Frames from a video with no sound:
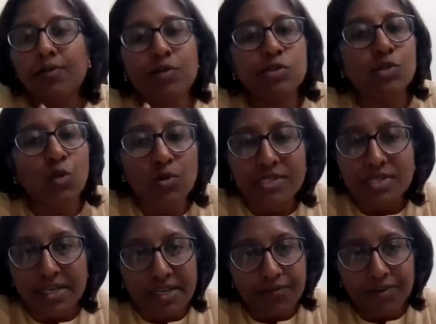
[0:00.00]
There was no
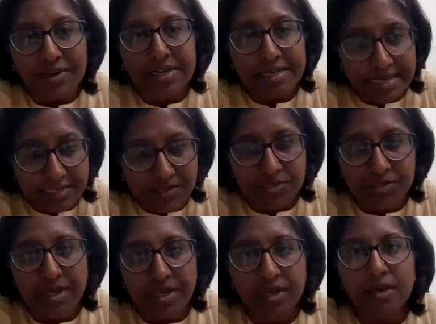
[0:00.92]
significant
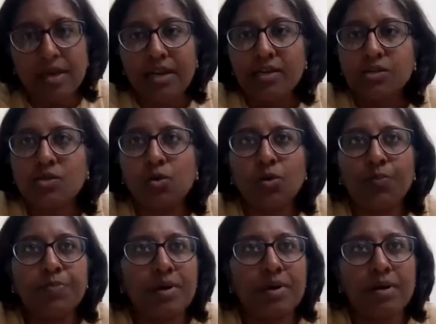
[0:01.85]
history.
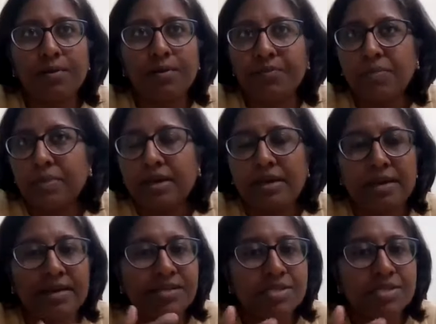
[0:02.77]
So
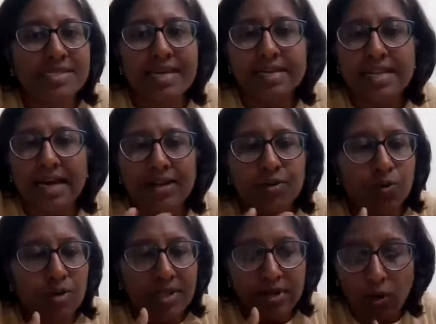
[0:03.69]
it's just that I
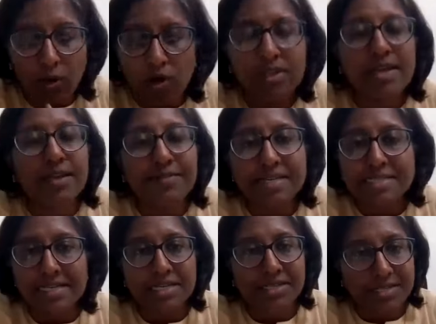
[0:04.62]
told that all the
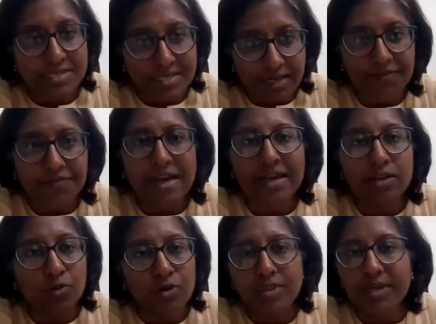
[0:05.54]
investigations are
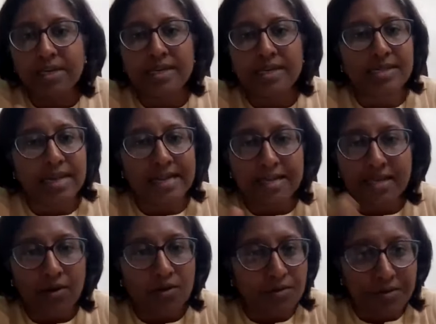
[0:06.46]
fine. Good thing is right
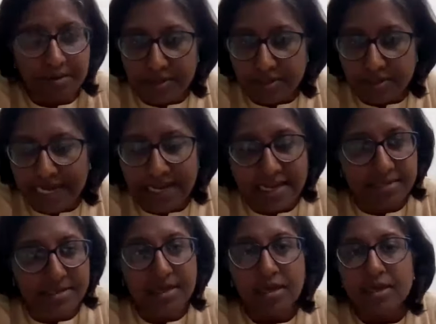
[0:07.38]
now the child
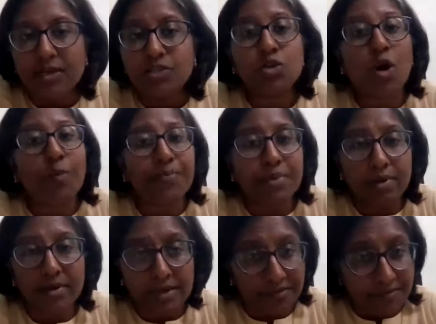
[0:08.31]
has stopped
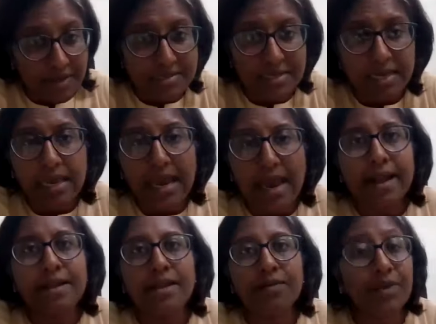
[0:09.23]
convulsing,
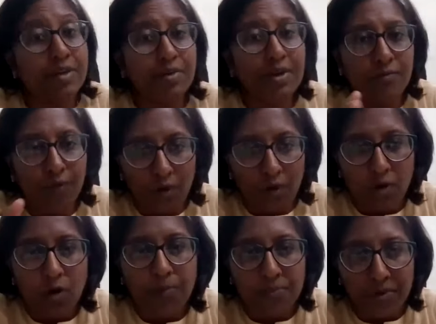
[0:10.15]
and we will
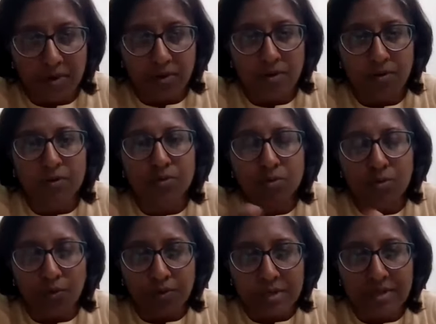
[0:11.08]
follow up
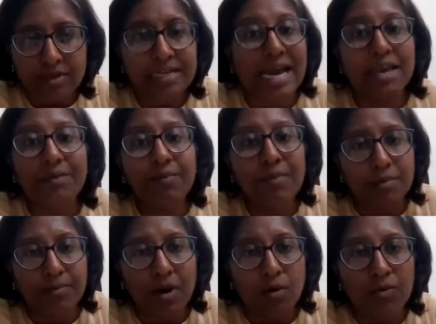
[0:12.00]
over the time
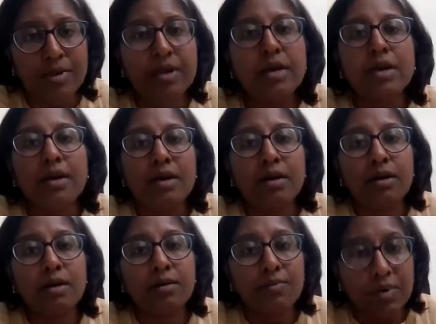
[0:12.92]
about
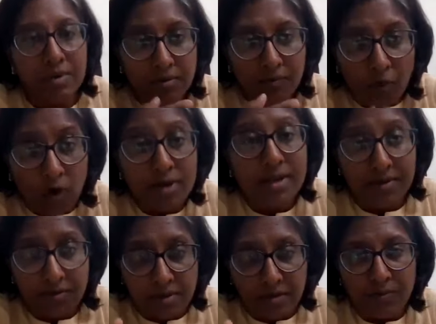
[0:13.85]
what